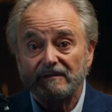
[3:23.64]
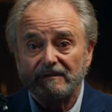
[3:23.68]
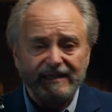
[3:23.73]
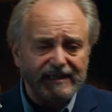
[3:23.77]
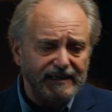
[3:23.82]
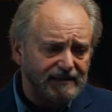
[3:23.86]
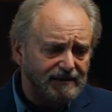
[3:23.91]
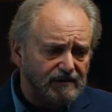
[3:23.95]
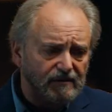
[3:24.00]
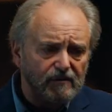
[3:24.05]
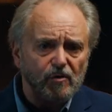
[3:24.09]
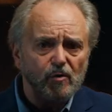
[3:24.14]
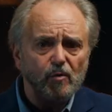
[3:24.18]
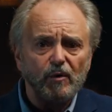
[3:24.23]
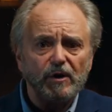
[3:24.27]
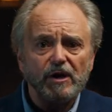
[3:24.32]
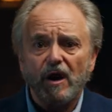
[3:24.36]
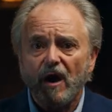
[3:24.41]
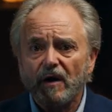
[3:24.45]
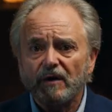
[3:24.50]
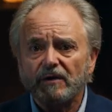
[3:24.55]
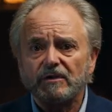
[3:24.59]
And who
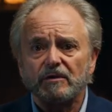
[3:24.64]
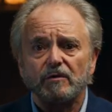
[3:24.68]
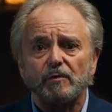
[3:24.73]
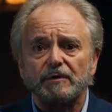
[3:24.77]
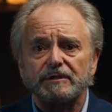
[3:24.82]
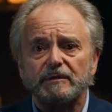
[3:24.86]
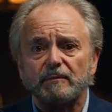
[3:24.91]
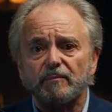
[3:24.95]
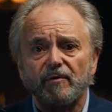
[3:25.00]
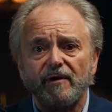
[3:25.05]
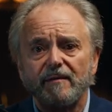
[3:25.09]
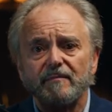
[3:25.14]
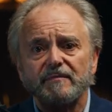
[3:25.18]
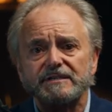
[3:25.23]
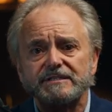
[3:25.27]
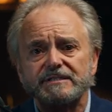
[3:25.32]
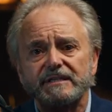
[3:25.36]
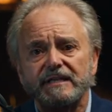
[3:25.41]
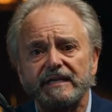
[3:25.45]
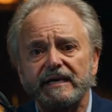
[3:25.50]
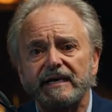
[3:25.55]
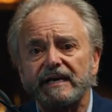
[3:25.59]
would argue with the
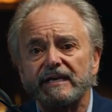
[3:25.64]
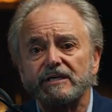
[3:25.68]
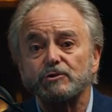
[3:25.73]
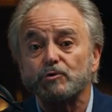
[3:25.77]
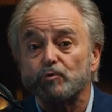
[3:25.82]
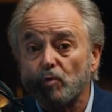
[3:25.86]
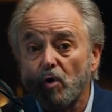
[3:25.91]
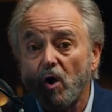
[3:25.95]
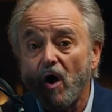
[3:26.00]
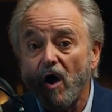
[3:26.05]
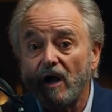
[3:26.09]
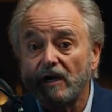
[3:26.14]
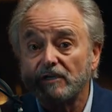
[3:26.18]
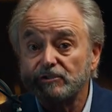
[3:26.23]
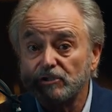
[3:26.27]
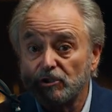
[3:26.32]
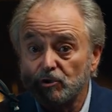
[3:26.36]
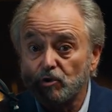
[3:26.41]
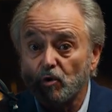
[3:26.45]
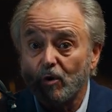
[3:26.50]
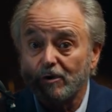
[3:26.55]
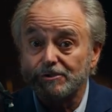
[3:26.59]
premise that it is wrong
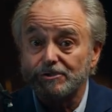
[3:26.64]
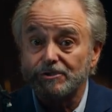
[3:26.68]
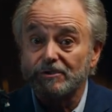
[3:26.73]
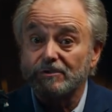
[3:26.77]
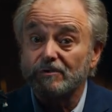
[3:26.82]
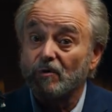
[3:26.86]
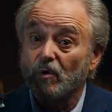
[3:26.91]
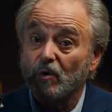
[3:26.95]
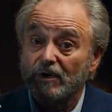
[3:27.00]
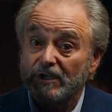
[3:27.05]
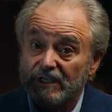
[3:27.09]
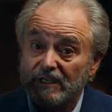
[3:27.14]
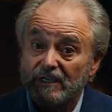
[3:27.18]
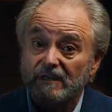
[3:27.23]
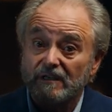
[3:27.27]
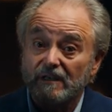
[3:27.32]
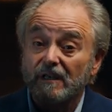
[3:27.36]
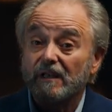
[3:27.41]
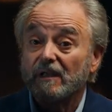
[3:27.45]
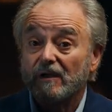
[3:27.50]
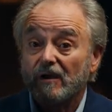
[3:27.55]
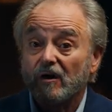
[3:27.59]
to torture or
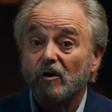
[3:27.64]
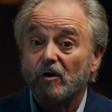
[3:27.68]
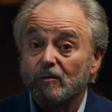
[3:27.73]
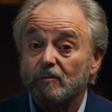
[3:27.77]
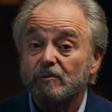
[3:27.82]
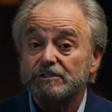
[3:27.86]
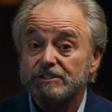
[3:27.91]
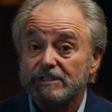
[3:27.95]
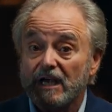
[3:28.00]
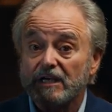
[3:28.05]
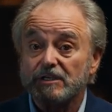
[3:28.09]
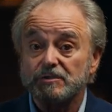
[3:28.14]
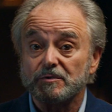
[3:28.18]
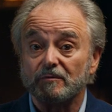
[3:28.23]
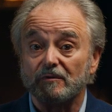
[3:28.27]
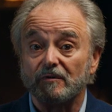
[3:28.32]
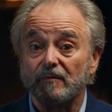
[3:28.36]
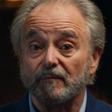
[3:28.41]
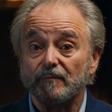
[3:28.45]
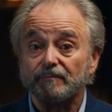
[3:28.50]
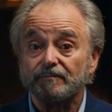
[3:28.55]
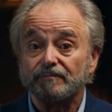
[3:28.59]
kill a
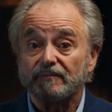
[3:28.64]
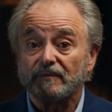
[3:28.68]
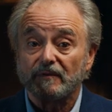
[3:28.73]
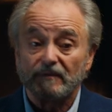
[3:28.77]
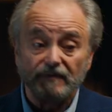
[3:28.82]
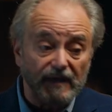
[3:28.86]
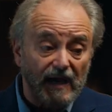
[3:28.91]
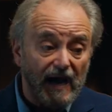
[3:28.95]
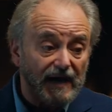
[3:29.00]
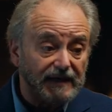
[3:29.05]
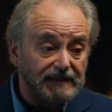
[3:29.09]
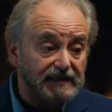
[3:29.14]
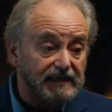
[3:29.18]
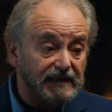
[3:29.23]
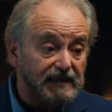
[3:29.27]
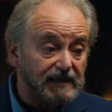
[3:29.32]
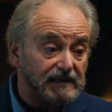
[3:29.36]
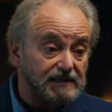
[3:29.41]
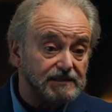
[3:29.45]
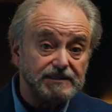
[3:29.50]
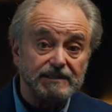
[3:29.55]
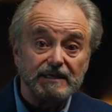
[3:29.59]
homosexual? The idea
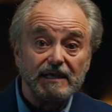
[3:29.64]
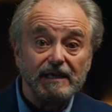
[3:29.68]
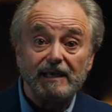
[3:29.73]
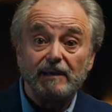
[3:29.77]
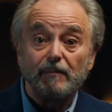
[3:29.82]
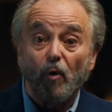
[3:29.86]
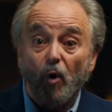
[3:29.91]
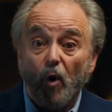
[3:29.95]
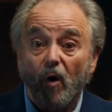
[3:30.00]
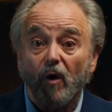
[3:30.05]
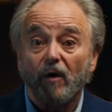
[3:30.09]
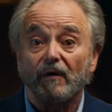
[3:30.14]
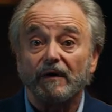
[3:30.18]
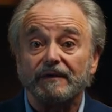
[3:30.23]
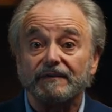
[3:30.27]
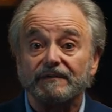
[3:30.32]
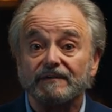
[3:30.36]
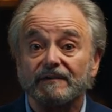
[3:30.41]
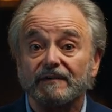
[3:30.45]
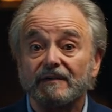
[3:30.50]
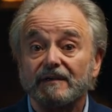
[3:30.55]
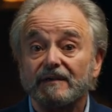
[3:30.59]
is
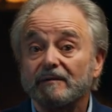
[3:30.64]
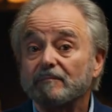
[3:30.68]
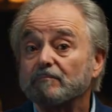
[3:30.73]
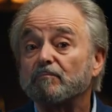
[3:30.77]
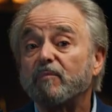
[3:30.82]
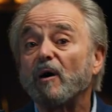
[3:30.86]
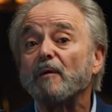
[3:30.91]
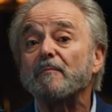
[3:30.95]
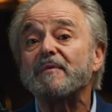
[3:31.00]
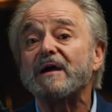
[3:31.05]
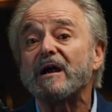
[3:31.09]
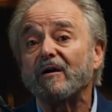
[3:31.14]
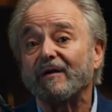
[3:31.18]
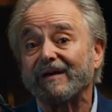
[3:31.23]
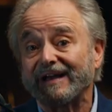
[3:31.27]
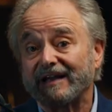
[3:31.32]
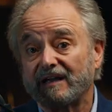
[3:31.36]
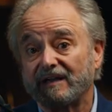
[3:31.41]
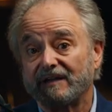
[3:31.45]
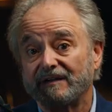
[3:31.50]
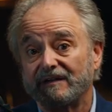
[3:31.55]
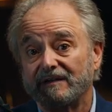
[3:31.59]
abhorrent and
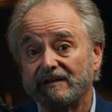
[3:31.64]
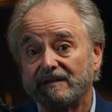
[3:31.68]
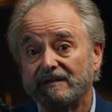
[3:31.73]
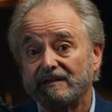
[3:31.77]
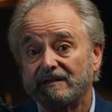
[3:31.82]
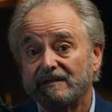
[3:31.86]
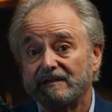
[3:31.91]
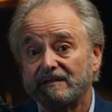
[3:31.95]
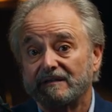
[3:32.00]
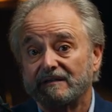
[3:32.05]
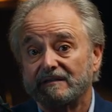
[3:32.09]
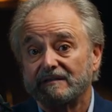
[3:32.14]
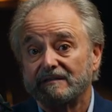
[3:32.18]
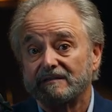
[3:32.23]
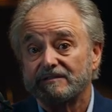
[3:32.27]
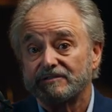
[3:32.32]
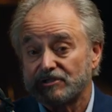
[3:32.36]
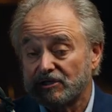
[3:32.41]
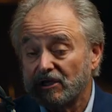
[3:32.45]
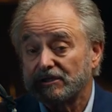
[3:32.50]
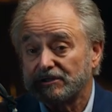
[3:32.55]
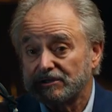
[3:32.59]
barbaric.
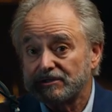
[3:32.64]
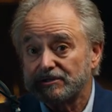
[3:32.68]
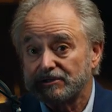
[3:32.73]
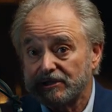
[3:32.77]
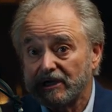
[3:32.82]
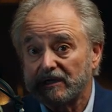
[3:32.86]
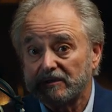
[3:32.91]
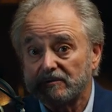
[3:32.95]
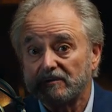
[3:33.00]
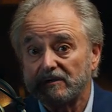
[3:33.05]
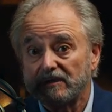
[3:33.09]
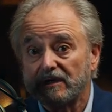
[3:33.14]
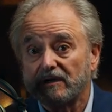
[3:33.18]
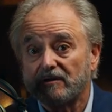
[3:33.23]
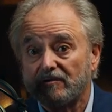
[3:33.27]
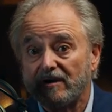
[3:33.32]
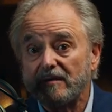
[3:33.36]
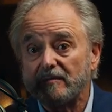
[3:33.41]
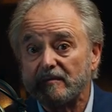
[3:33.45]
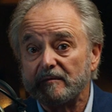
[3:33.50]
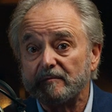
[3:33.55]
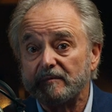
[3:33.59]
Such general
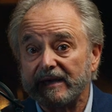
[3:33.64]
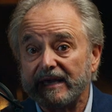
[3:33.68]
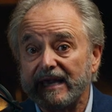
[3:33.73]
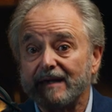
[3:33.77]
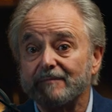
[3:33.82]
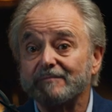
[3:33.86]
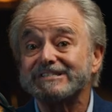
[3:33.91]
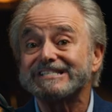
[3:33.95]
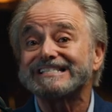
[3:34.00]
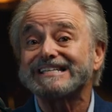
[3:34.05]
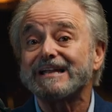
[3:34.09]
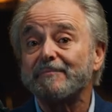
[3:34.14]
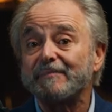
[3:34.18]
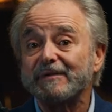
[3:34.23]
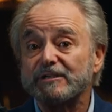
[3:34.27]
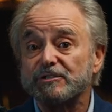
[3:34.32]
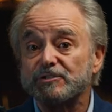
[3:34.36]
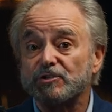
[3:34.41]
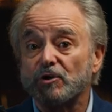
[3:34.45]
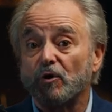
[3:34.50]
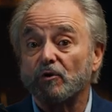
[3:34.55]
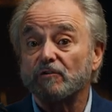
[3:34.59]
agreement became a
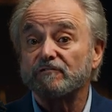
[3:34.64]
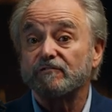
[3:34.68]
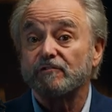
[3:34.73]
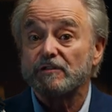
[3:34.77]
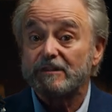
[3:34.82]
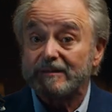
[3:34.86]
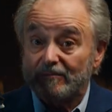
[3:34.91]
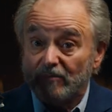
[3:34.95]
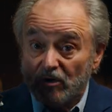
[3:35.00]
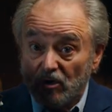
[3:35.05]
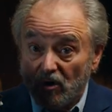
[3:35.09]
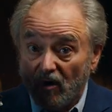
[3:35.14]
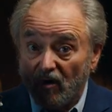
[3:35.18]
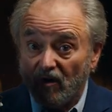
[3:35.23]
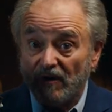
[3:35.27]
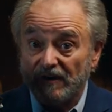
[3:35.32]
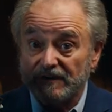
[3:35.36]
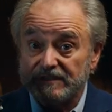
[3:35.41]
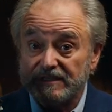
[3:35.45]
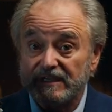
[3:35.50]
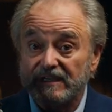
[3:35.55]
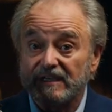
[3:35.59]
stepping stone for the
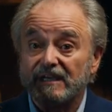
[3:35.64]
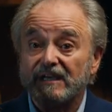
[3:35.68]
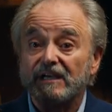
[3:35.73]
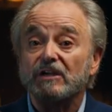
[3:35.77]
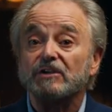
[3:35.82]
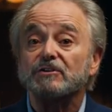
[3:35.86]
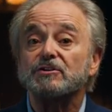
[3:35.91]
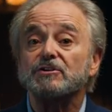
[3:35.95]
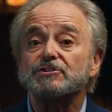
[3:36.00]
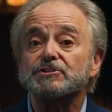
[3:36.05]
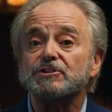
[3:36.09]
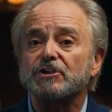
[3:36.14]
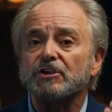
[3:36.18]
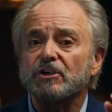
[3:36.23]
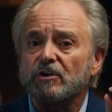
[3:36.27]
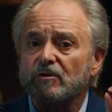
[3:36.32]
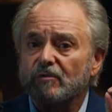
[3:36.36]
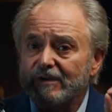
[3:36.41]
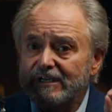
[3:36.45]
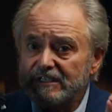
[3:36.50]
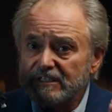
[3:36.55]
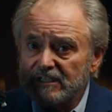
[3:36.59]
minority to
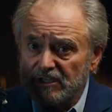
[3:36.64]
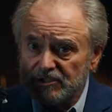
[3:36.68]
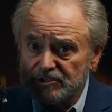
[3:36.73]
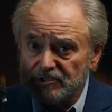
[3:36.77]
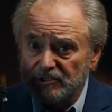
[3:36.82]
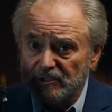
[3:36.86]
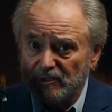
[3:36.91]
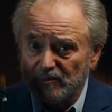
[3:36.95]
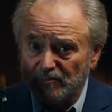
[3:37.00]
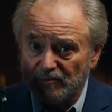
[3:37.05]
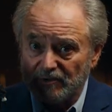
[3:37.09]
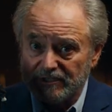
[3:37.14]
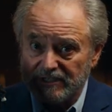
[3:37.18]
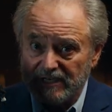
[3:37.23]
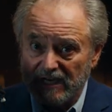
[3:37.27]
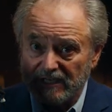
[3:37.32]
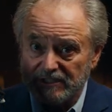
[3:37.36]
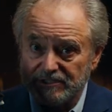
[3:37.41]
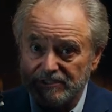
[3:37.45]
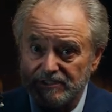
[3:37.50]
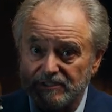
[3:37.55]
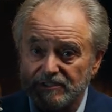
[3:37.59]
secure additional
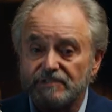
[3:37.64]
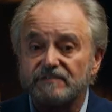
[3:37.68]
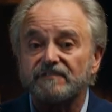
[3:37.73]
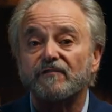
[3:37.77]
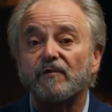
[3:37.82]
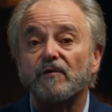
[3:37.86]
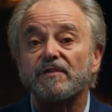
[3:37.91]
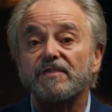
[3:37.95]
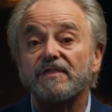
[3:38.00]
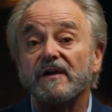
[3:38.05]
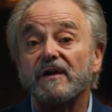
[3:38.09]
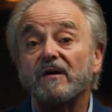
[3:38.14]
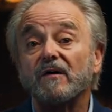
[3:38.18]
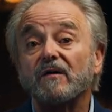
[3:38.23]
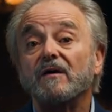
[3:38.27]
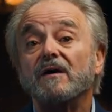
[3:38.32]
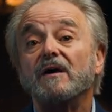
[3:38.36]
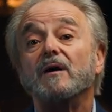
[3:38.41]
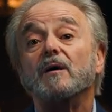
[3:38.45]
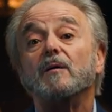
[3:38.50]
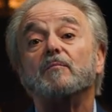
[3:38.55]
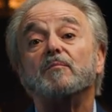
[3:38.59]
protections for their
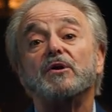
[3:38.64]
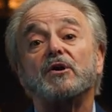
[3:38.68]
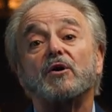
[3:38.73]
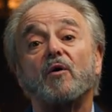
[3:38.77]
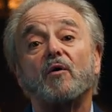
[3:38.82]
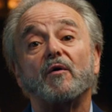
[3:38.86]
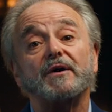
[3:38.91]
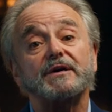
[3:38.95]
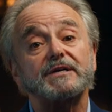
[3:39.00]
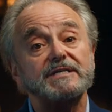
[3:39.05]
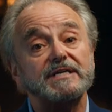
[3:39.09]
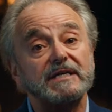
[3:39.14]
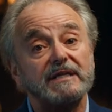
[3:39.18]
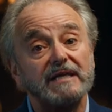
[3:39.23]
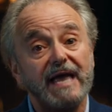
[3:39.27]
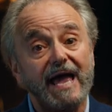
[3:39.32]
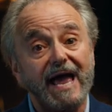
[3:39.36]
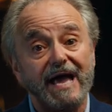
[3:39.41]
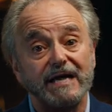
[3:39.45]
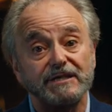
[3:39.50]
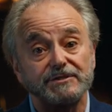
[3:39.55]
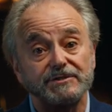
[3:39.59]
minority
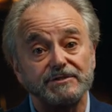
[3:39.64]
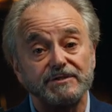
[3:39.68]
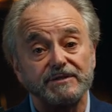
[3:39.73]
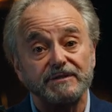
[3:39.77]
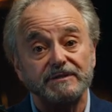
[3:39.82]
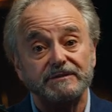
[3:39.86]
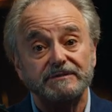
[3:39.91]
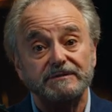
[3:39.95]
class.